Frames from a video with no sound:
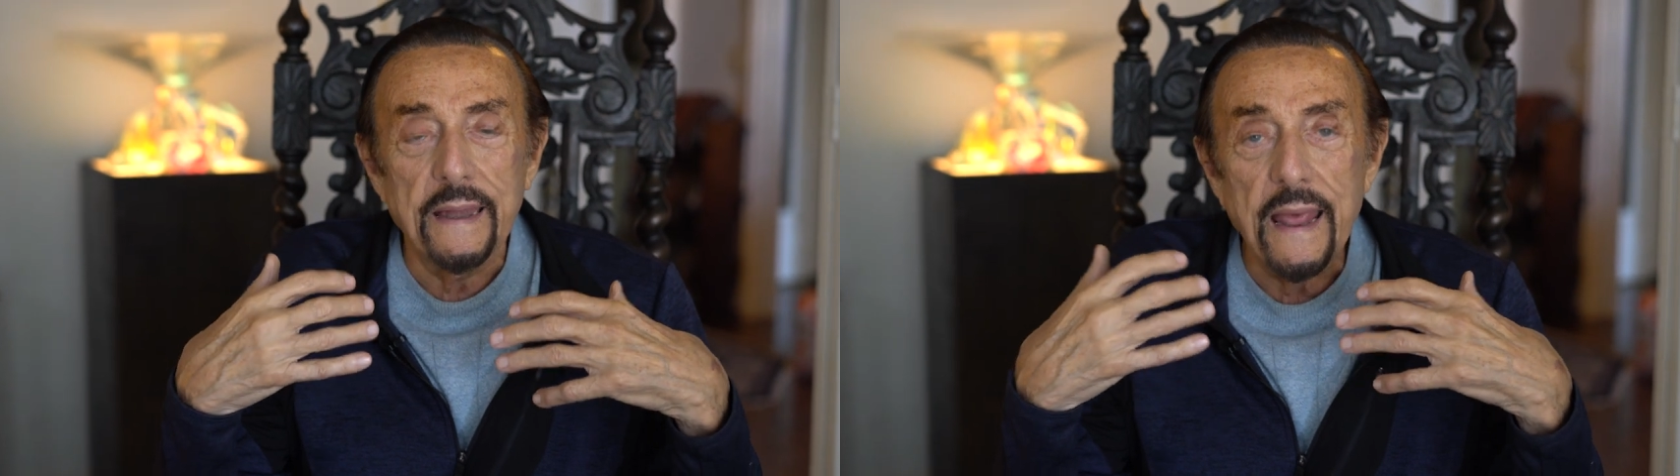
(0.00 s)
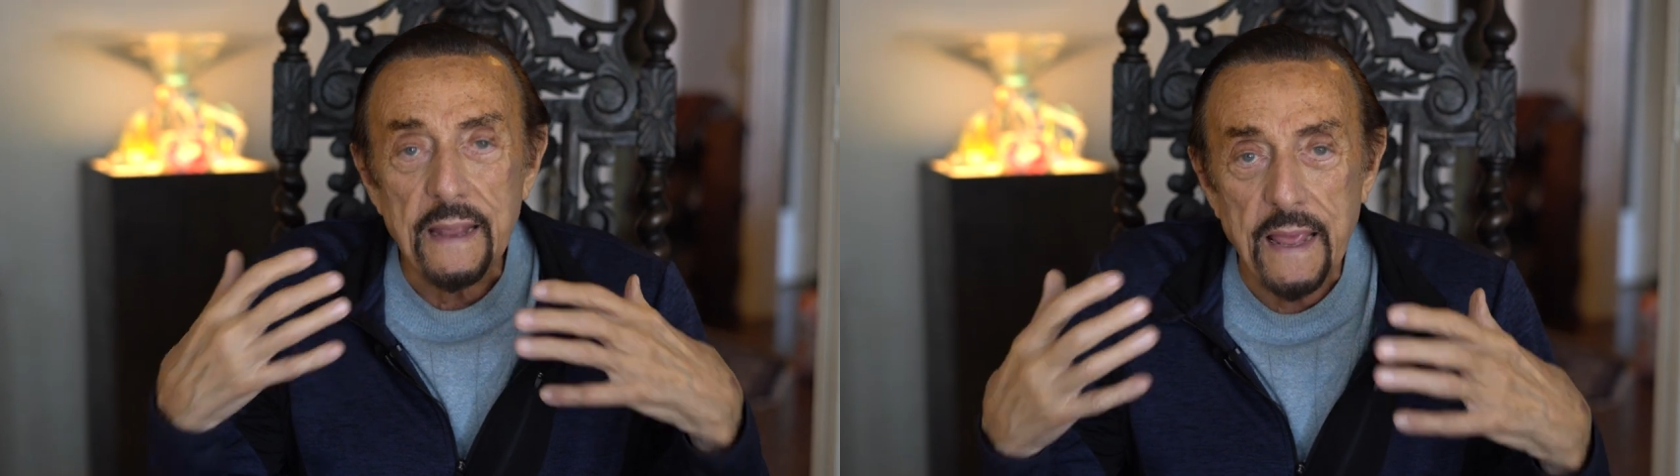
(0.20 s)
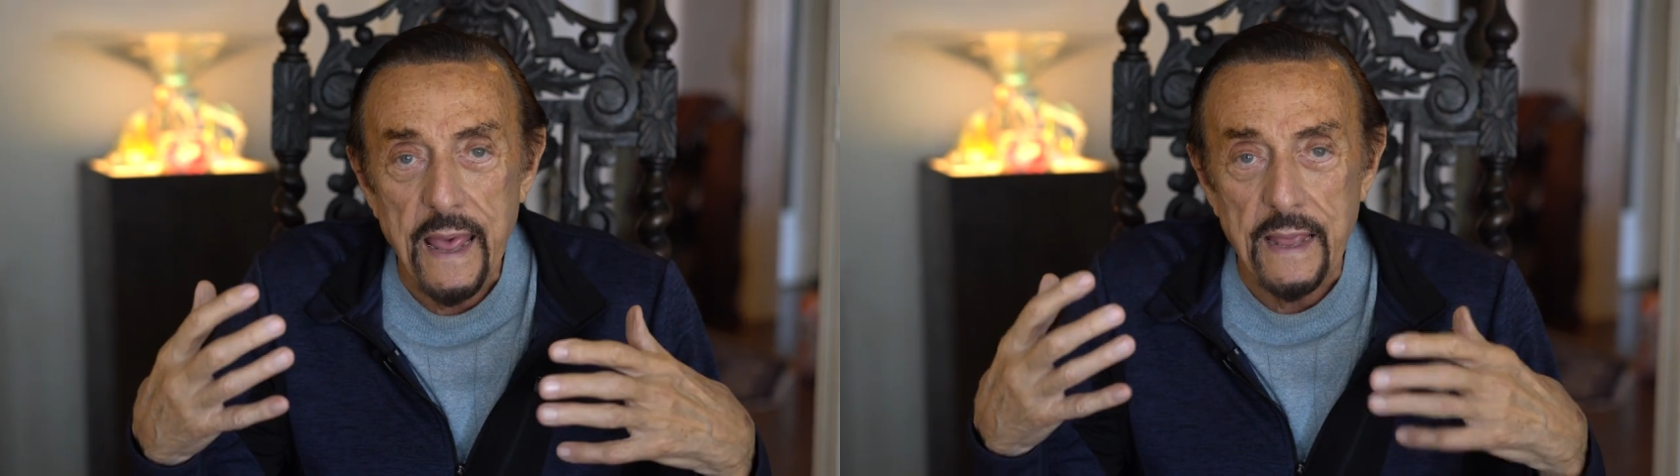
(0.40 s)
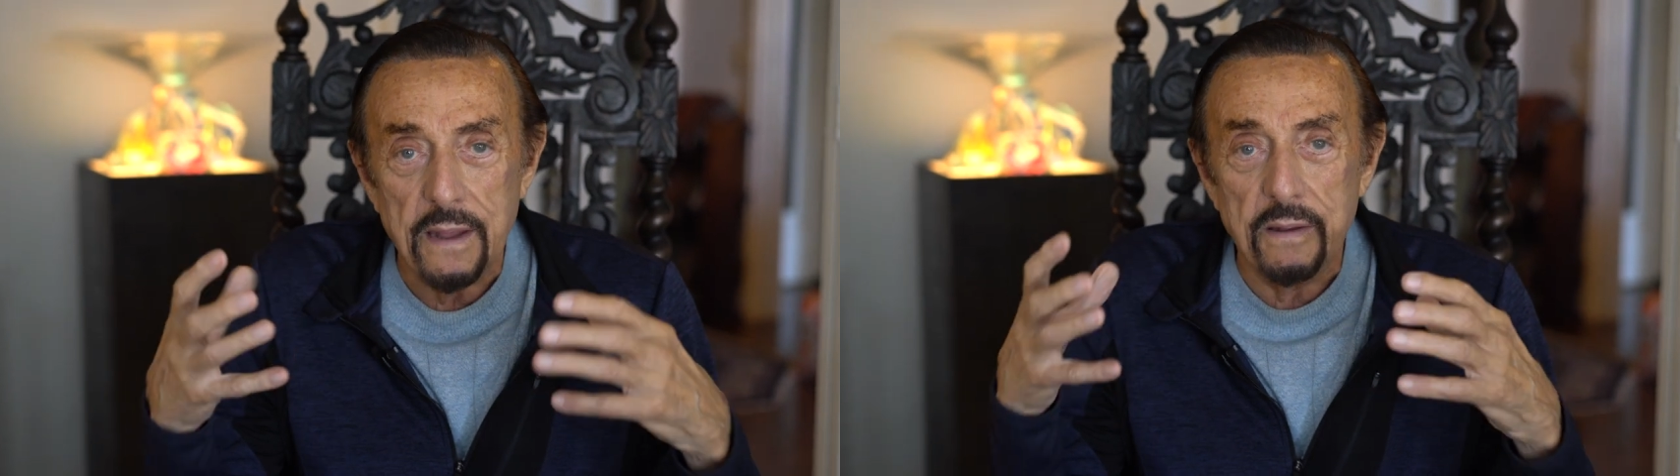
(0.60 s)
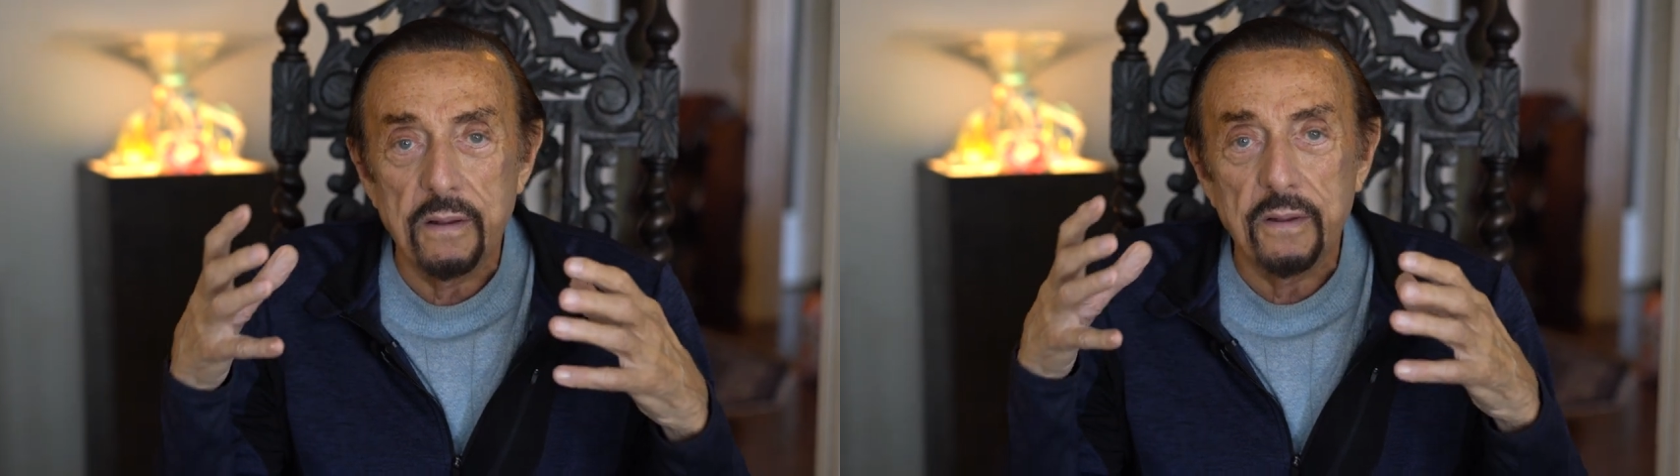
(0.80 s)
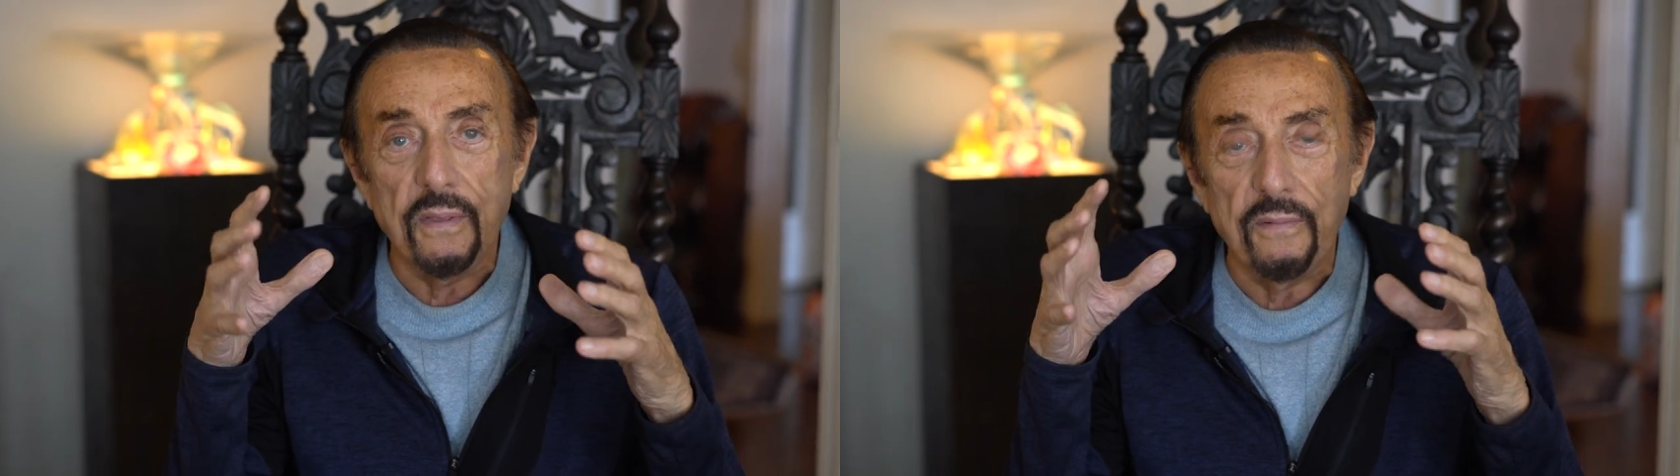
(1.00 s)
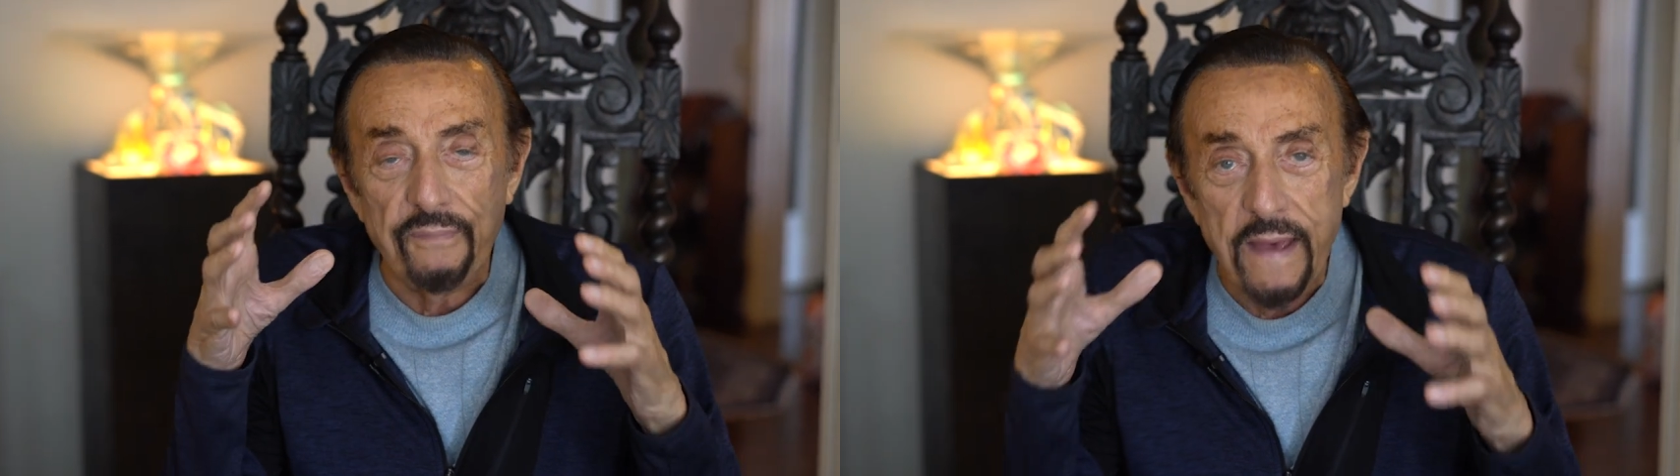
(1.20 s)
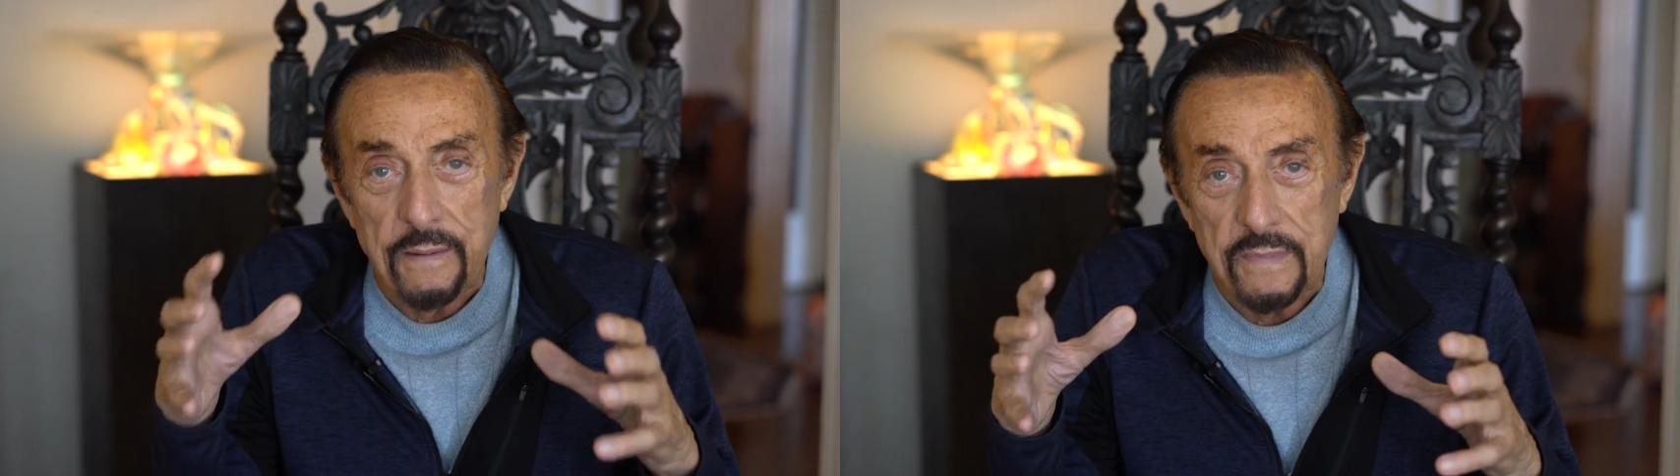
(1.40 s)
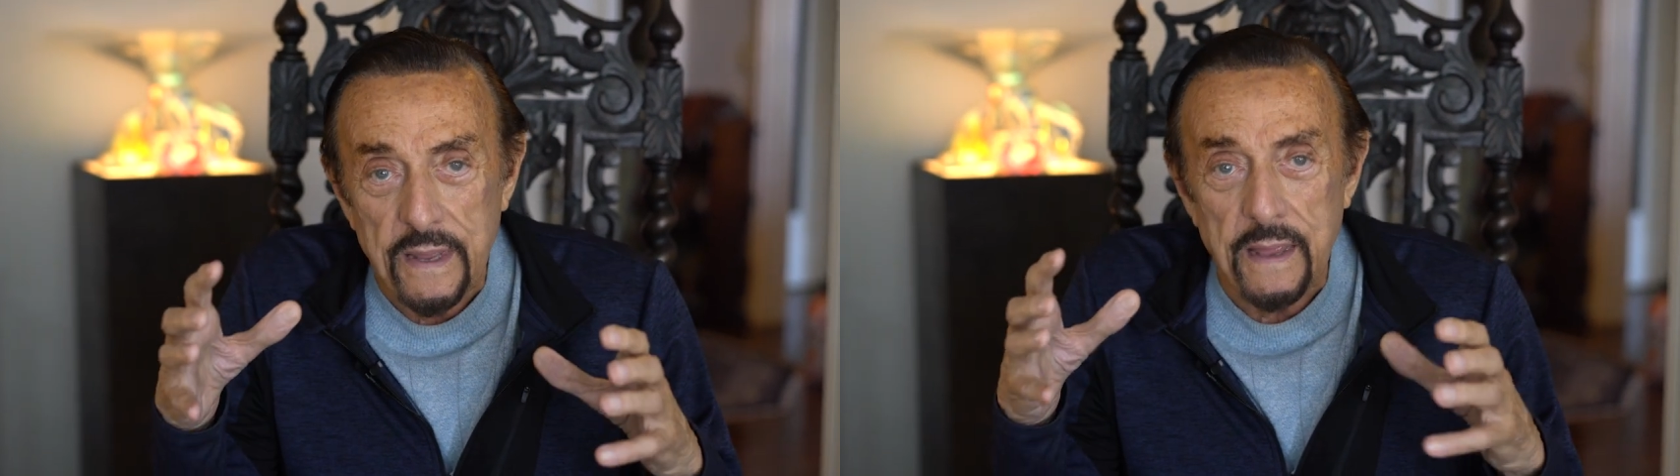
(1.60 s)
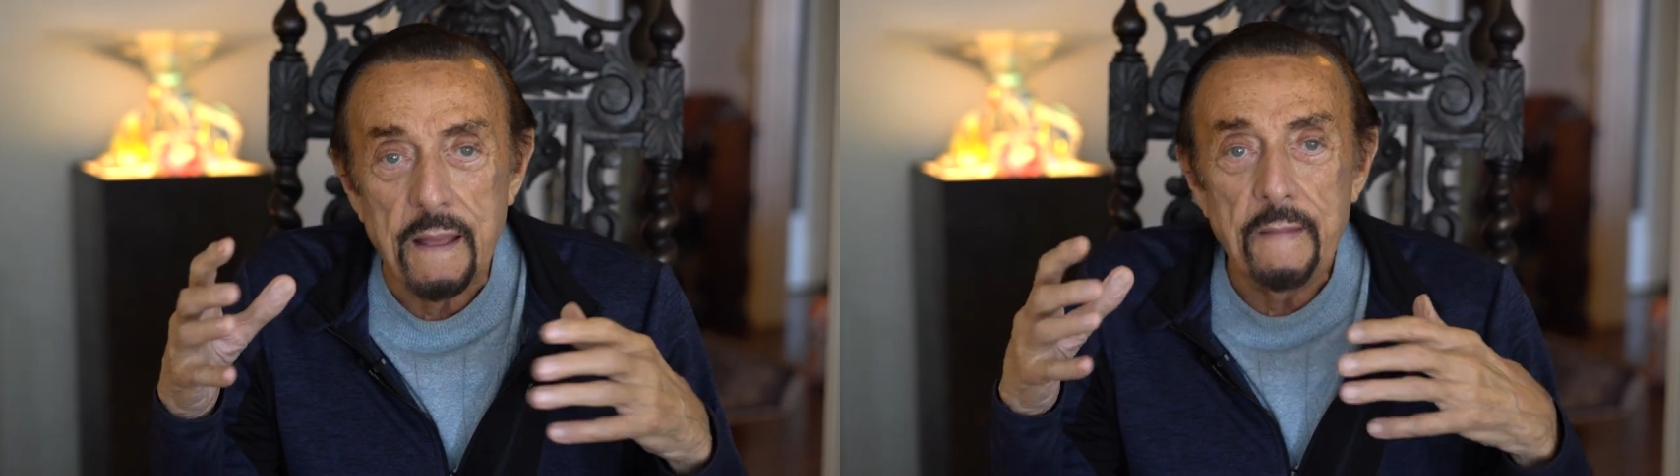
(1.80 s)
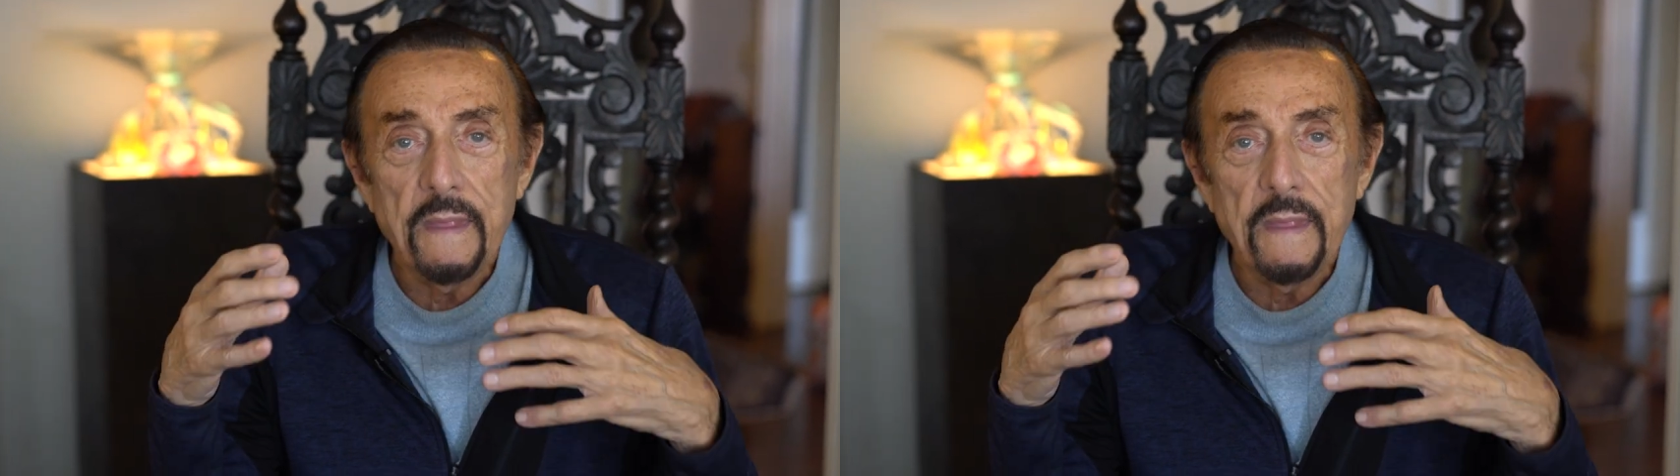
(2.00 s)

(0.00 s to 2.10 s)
dedicated to the family.